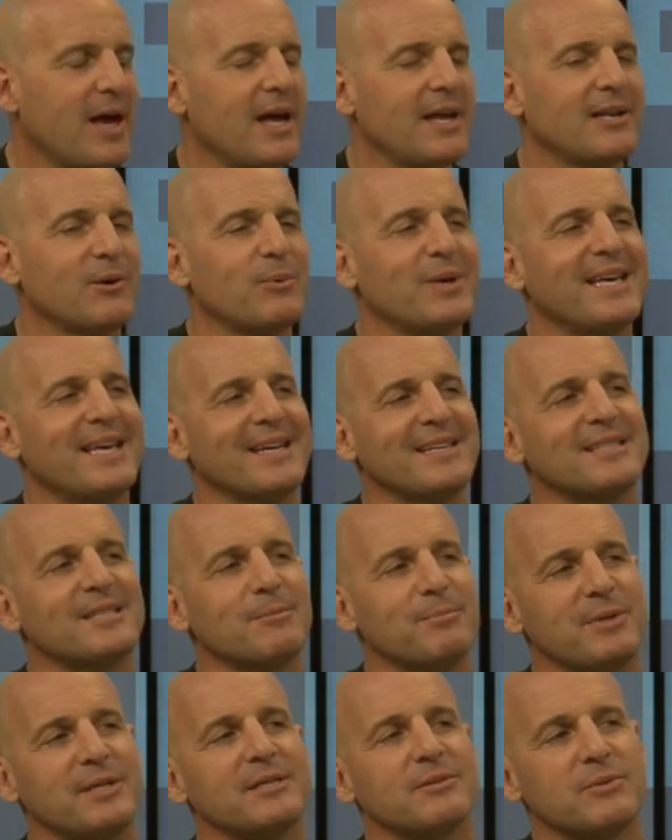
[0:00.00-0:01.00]
And we get to
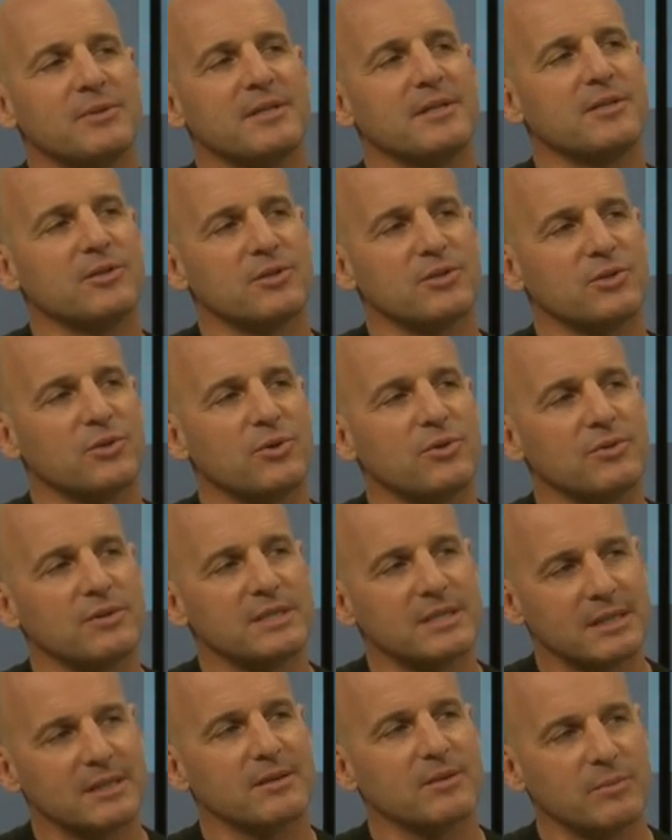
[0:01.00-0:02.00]
peace within the soul,
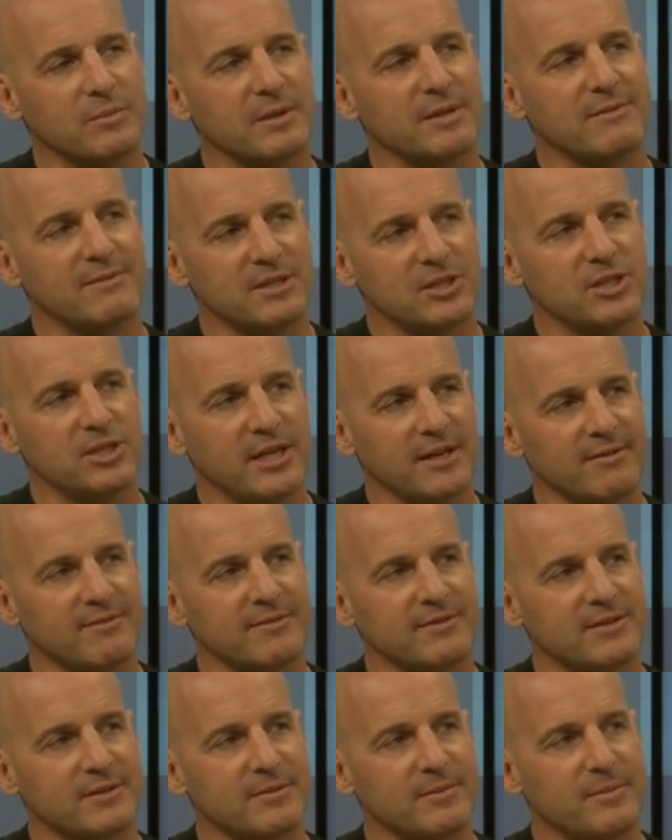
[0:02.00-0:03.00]
it's a little bit of a
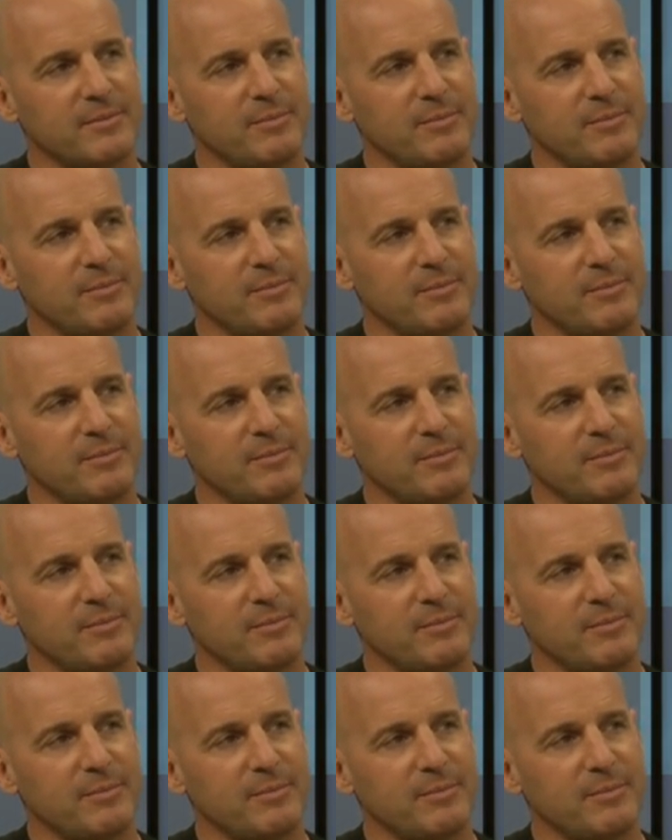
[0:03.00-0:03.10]
shift